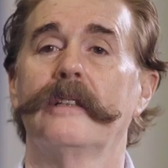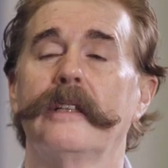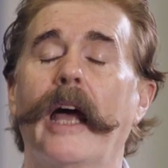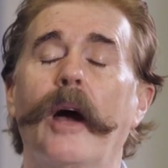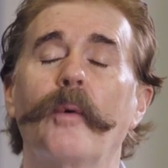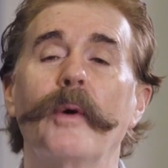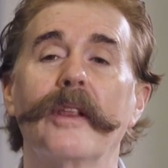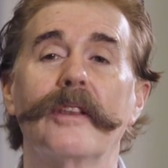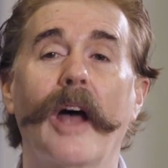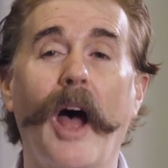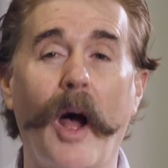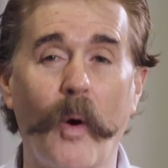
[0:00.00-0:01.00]
Now with
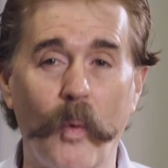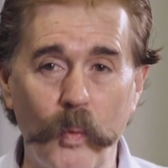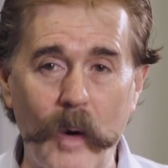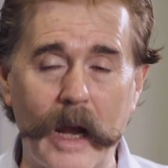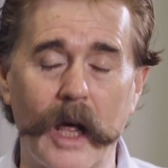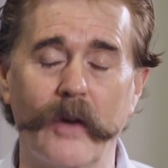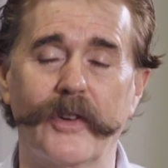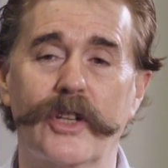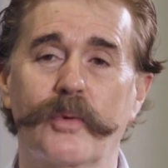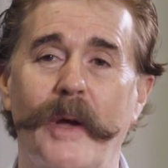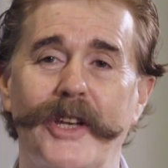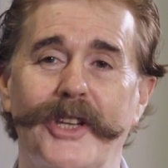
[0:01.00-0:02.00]
well over
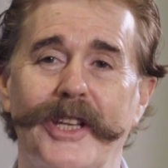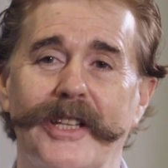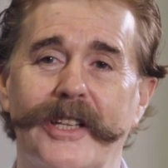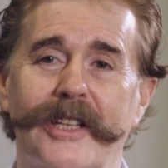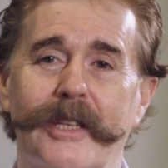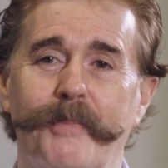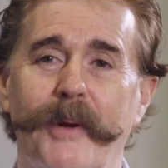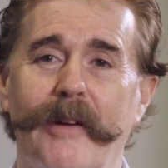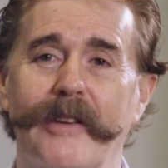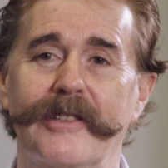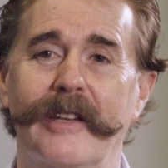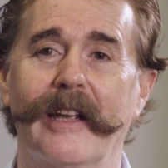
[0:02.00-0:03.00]
20 years
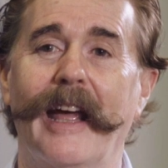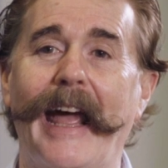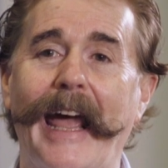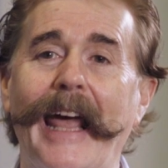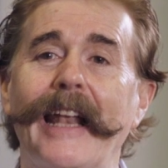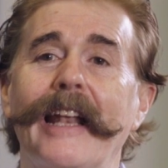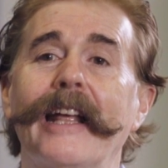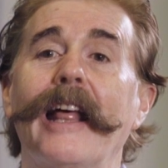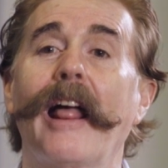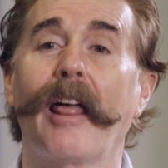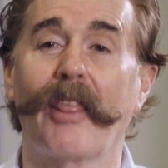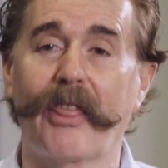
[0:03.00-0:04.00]
experience handling
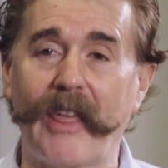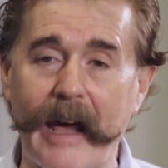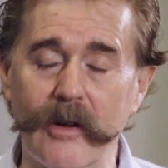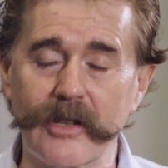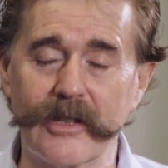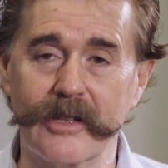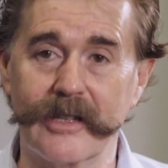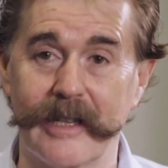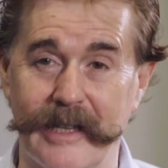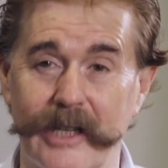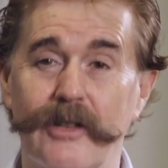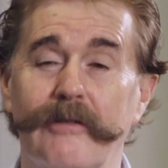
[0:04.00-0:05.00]
thousands,
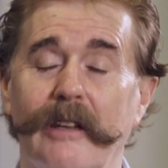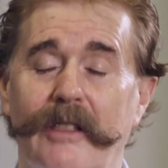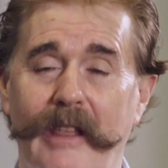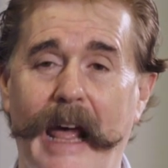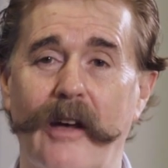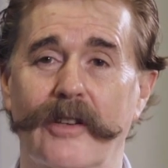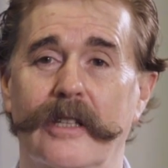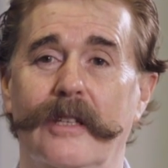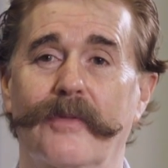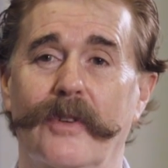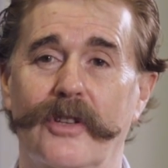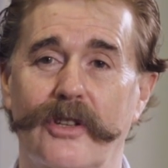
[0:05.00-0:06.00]
literally thousands
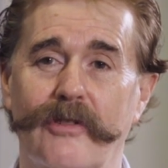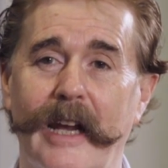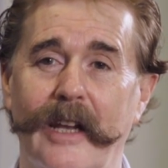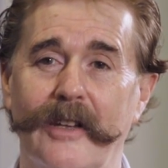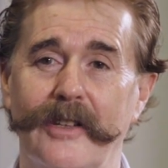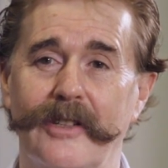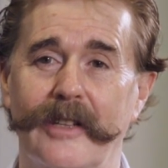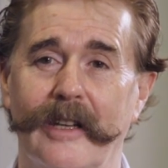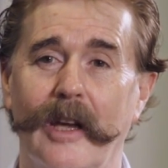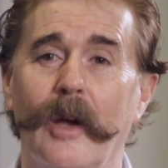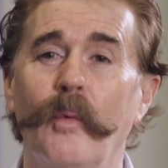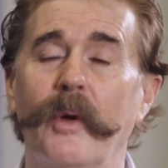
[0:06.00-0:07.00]
of Australians
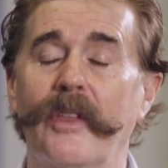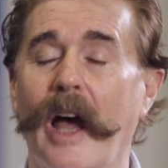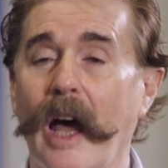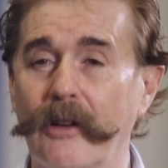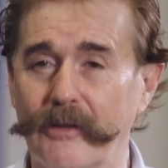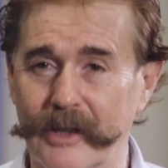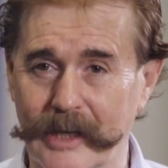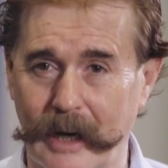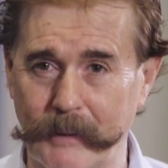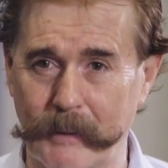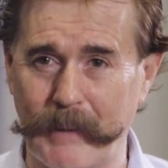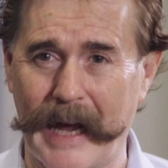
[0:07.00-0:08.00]
with hundreds
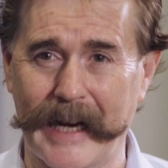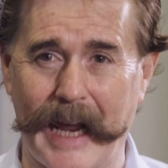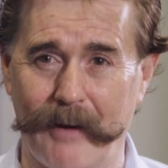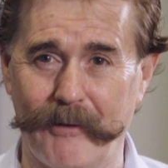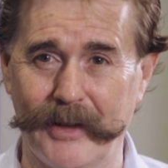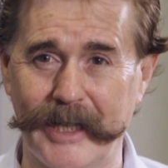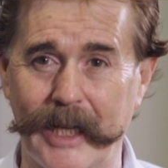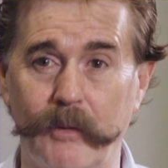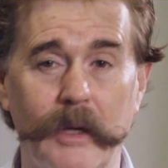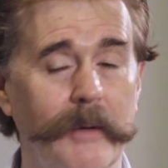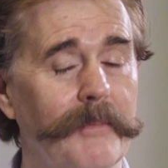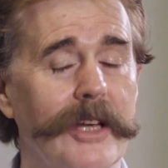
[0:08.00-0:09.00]
coming back every year.
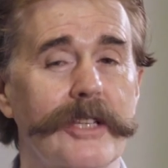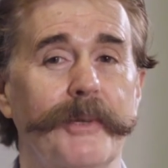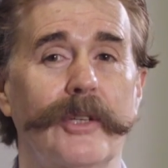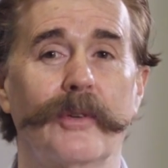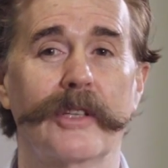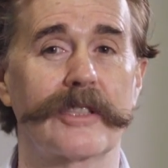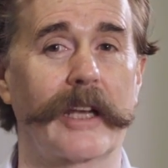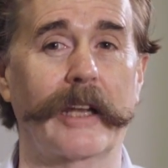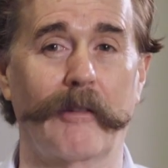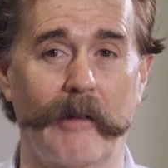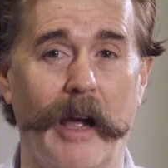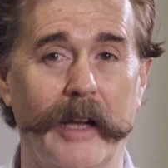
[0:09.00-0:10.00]
We must be doing
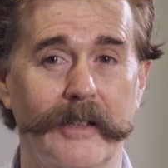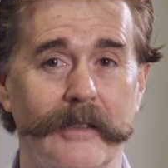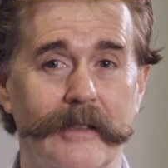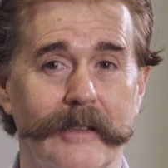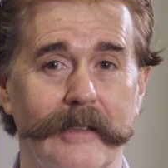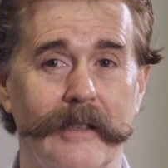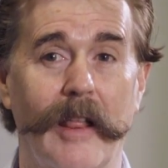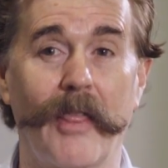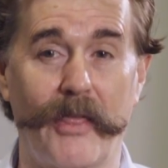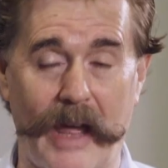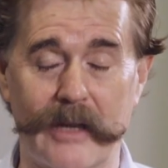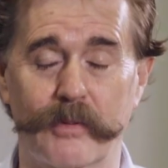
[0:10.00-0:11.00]
something right.
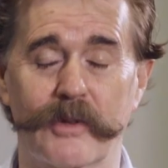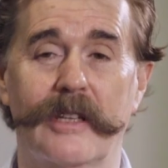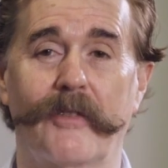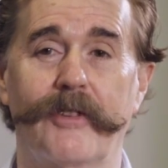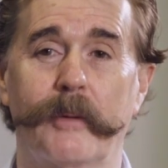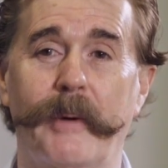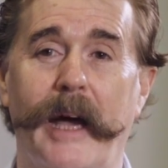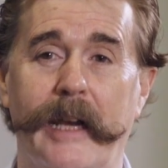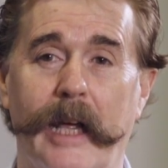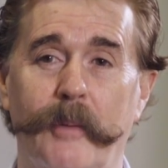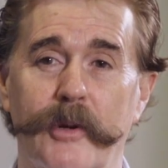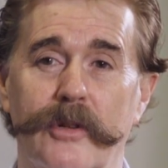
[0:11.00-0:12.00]
That's what's different about
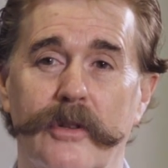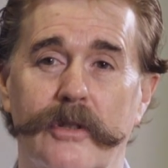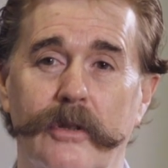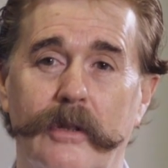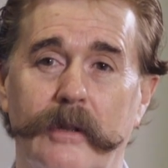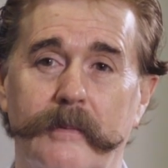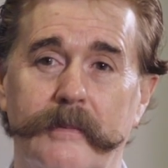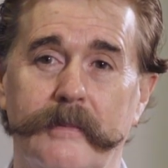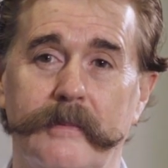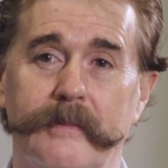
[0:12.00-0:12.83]
an albatross tour.